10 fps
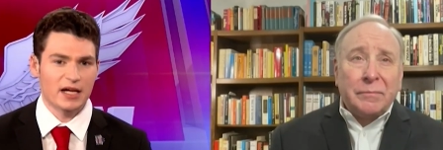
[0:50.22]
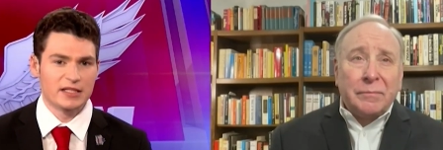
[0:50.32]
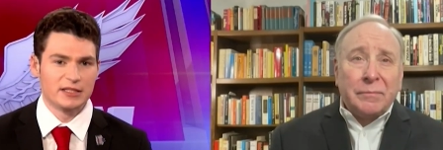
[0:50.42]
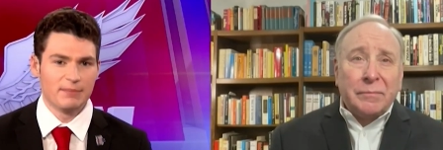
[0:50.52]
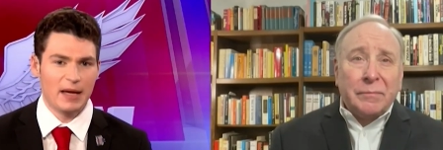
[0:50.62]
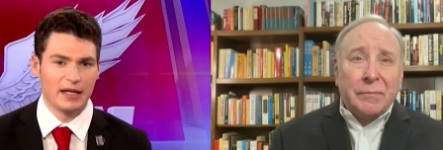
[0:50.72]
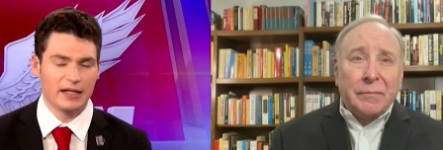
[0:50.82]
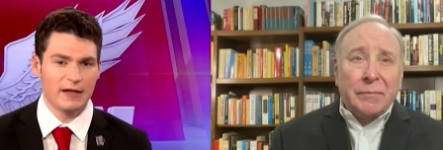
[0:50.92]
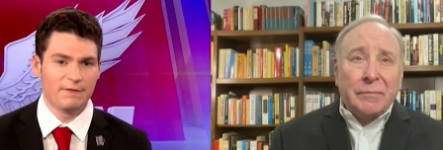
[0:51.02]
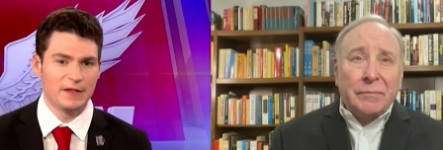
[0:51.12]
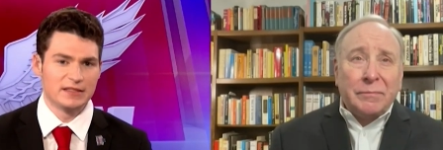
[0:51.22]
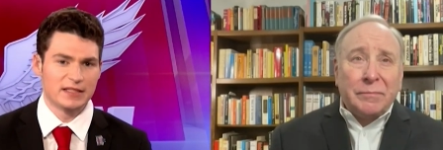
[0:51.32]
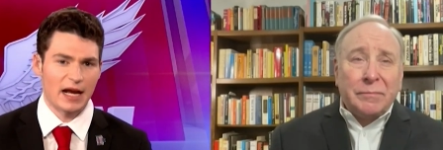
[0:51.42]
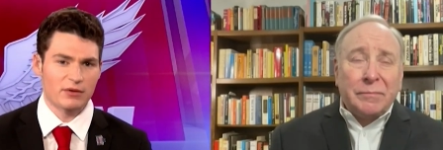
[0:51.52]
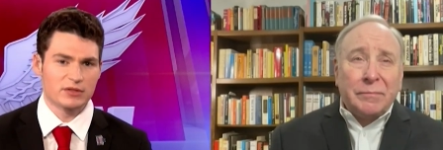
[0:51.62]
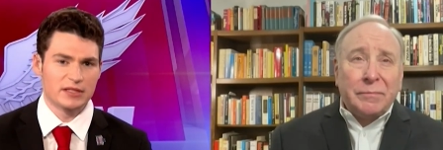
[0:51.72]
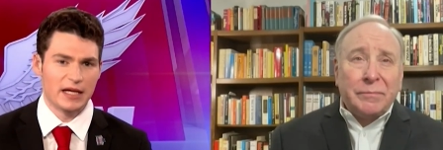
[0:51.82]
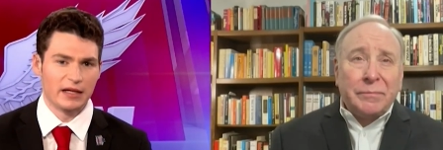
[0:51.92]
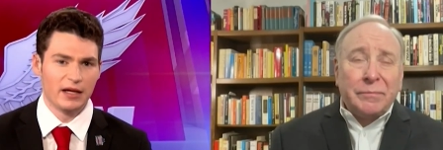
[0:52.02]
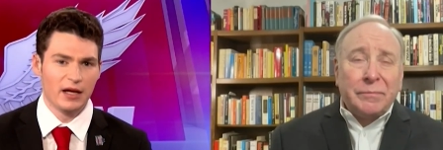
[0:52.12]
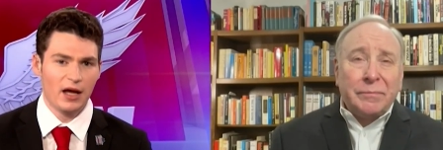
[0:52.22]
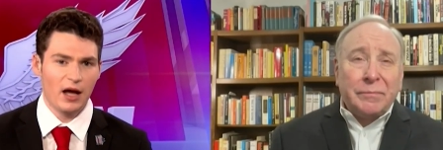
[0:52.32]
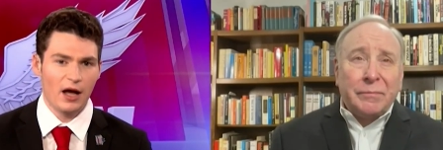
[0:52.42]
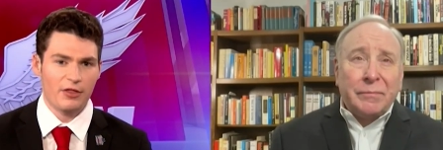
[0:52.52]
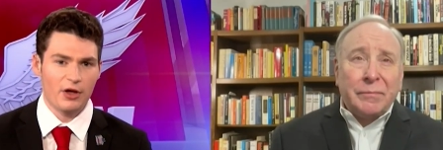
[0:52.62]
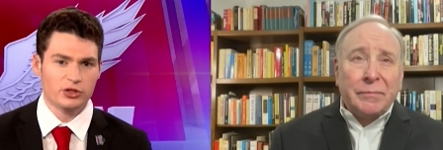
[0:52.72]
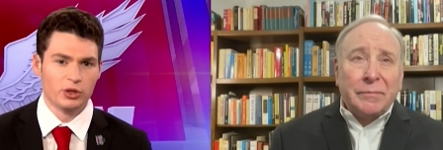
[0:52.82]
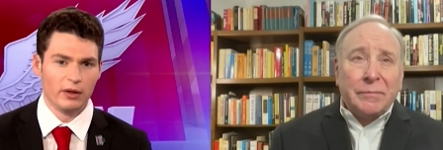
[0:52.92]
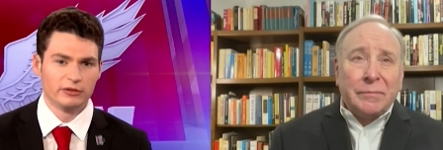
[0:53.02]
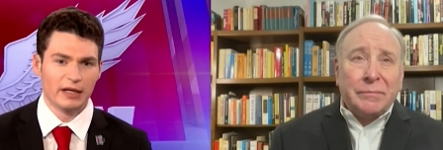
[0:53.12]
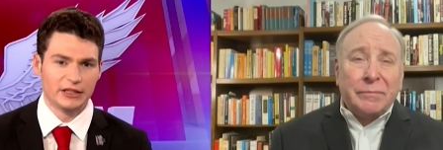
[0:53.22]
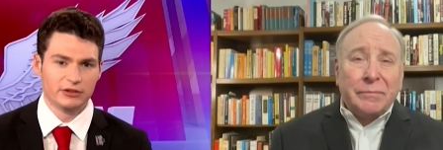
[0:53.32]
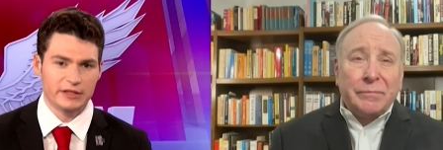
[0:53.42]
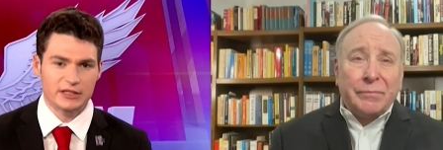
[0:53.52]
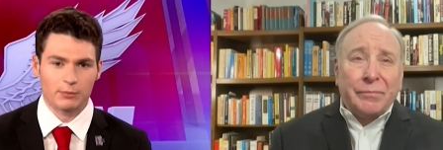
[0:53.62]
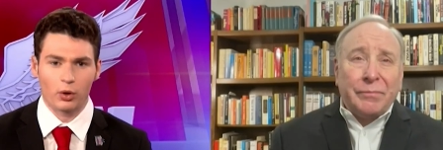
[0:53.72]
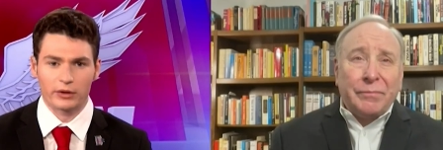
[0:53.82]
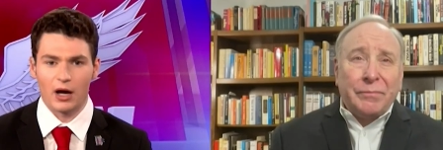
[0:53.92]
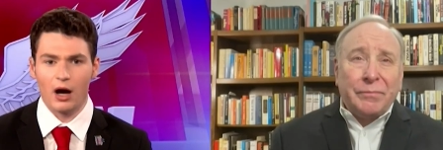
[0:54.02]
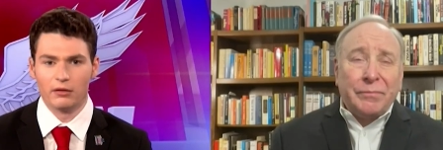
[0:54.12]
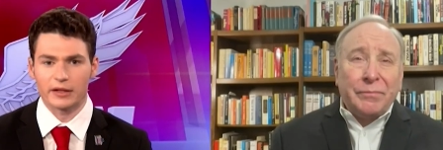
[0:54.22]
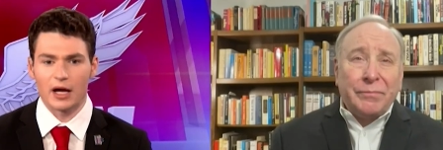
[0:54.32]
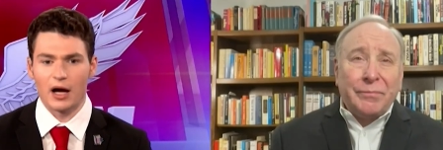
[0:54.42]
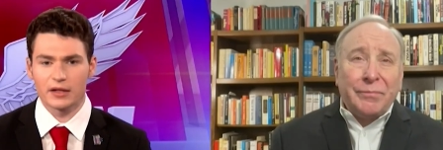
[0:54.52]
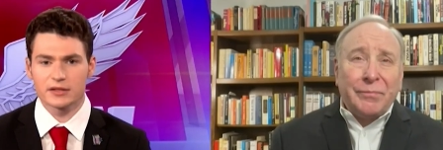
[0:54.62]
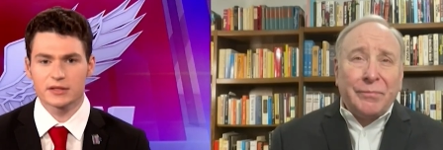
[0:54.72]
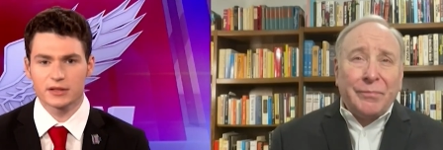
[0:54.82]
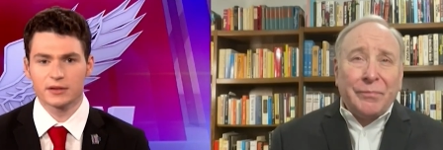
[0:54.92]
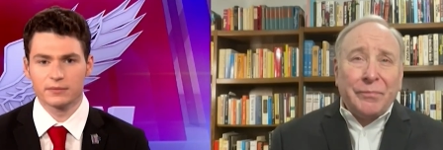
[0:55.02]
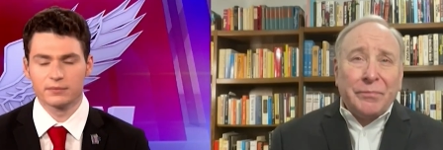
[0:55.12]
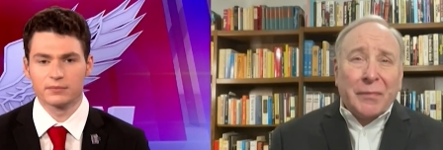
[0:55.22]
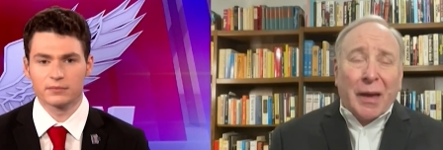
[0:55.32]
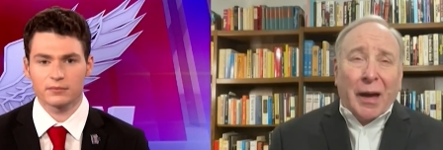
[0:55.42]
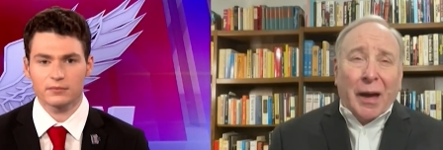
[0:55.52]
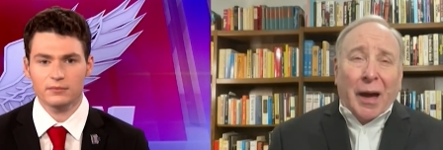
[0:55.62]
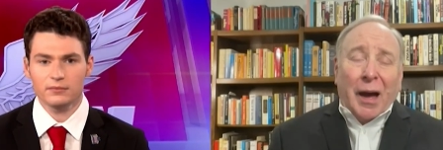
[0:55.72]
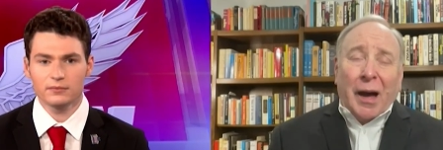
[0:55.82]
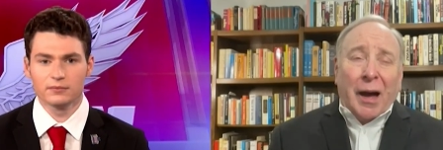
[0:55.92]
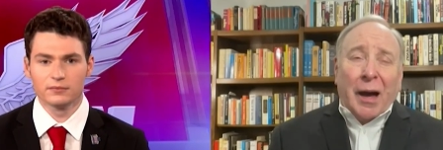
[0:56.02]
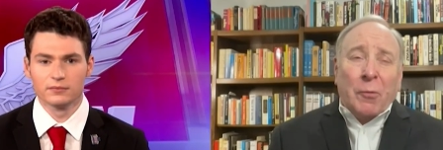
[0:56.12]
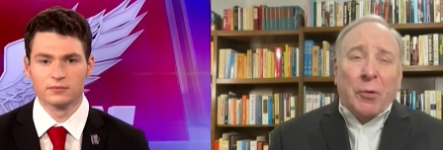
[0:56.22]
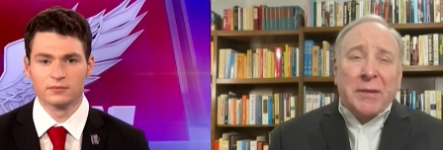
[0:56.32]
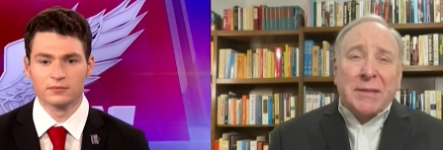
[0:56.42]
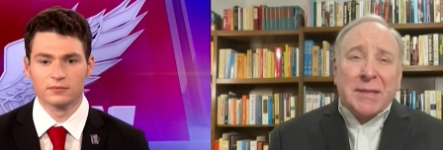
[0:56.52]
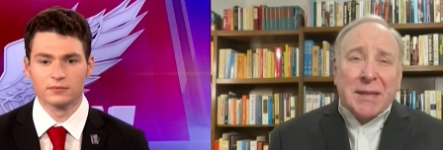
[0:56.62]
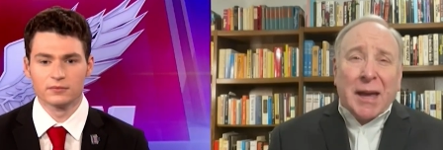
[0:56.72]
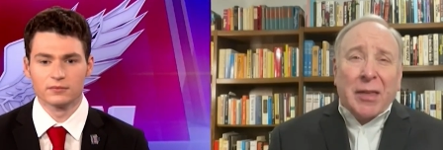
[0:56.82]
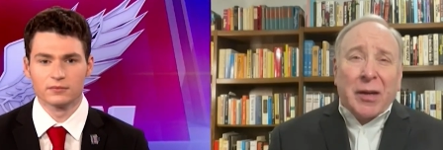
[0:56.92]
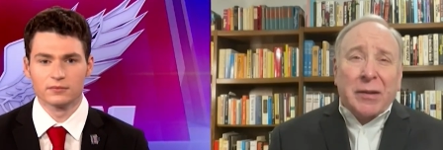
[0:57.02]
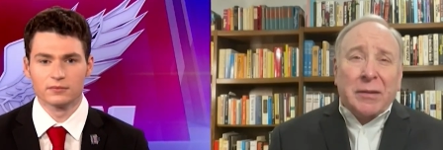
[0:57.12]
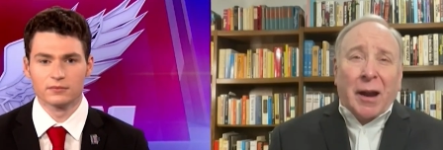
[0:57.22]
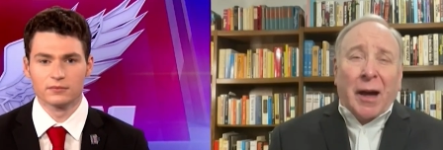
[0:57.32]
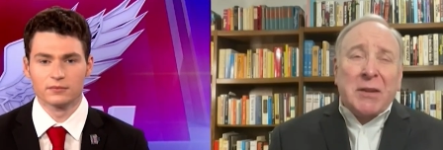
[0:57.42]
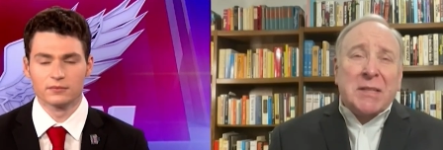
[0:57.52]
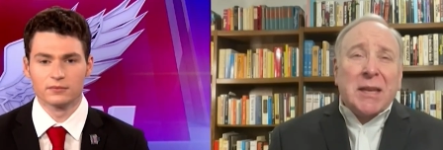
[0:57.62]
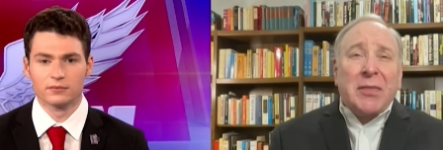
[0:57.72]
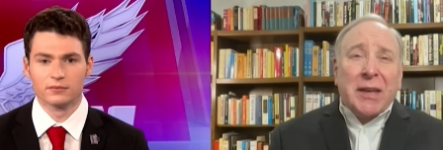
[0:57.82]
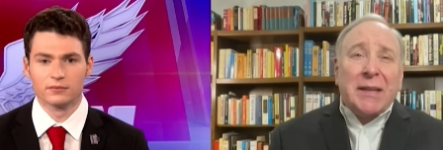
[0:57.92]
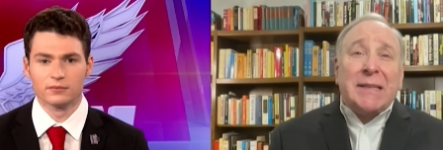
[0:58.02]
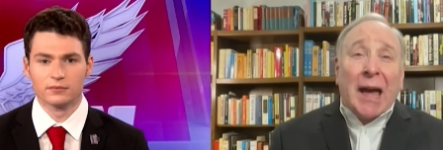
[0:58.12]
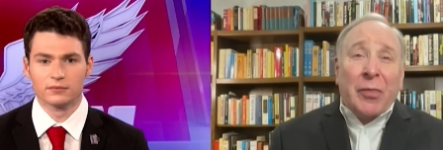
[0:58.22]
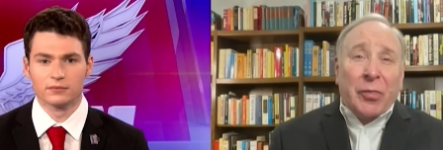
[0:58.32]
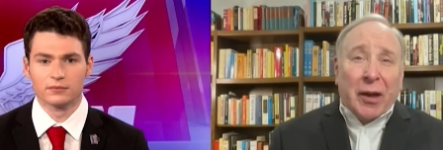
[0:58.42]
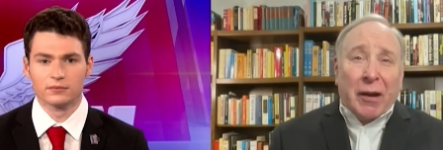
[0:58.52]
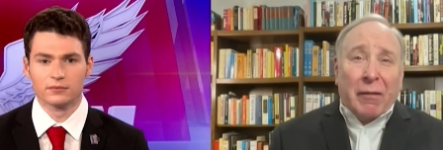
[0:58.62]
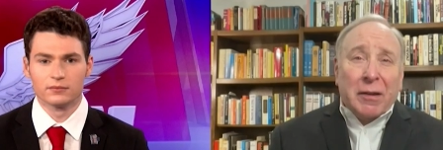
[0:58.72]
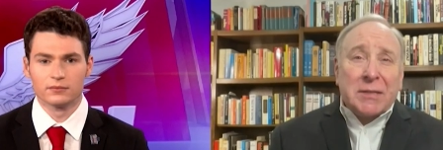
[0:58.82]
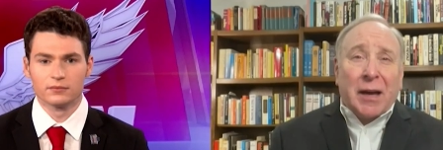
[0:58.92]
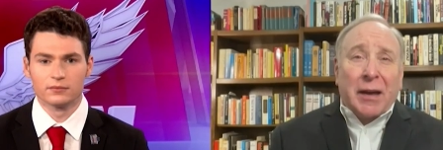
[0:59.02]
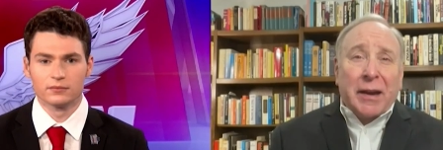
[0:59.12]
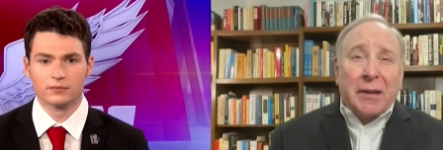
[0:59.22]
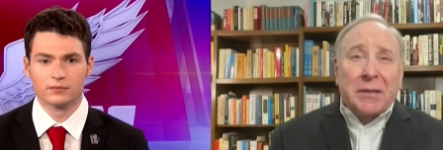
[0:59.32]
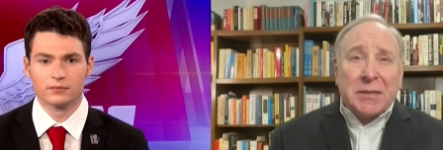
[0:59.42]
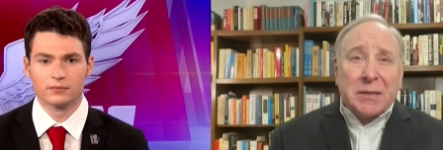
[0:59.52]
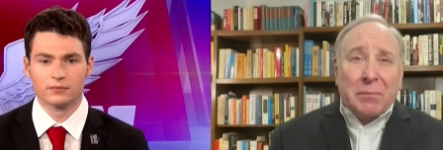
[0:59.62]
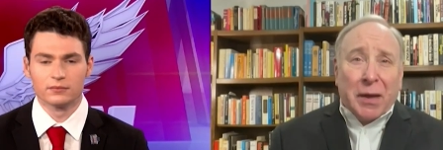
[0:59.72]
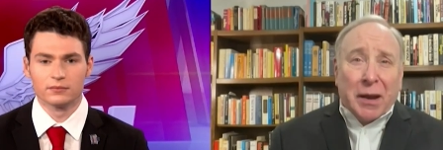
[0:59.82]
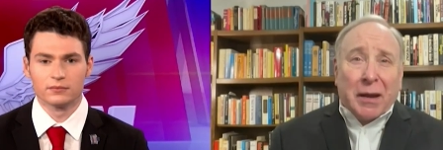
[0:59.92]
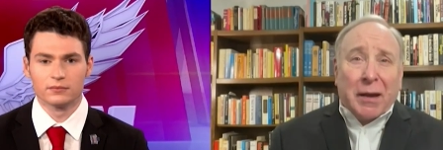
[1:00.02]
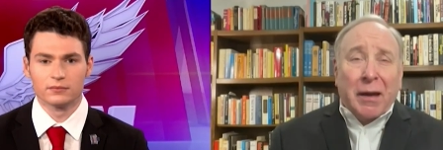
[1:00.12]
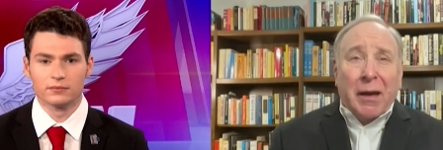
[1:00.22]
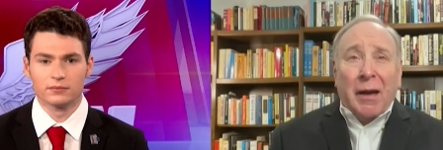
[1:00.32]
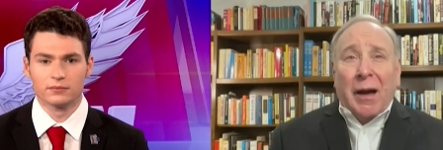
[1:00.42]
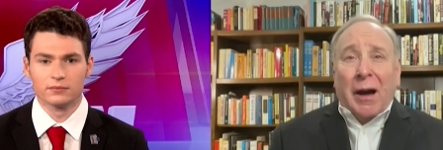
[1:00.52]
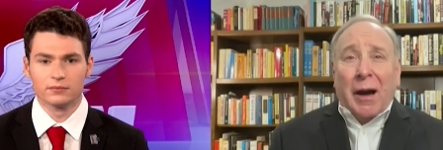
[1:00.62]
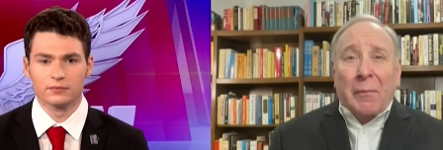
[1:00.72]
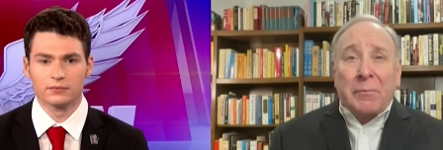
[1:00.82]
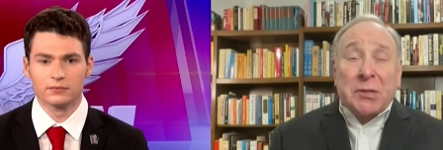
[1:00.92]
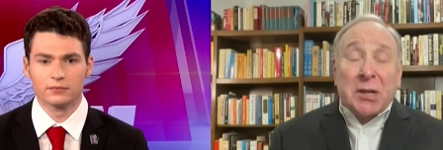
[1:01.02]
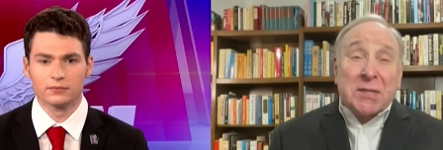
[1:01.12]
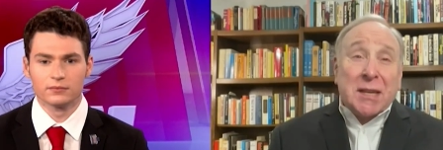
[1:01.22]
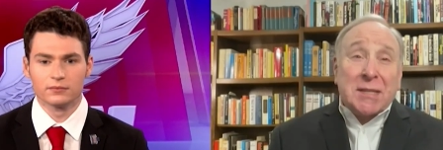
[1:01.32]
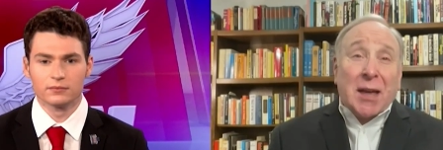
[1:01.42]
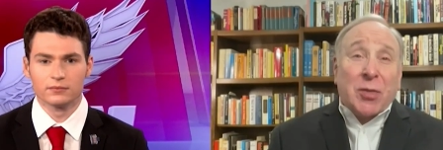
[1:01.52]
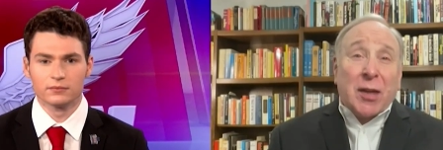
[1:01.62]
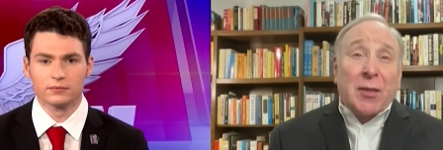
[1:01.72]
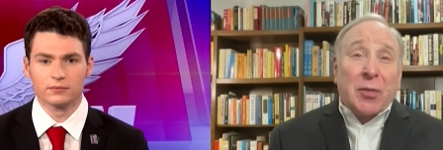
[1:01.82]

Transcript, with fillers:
Speaker 1: Semitic if he's denouncing uh, those who allegedly support the Holocaust?
Speaker 2: I wouldn't say that, obviously, the intent there is not anti Semitic. Um, just as I think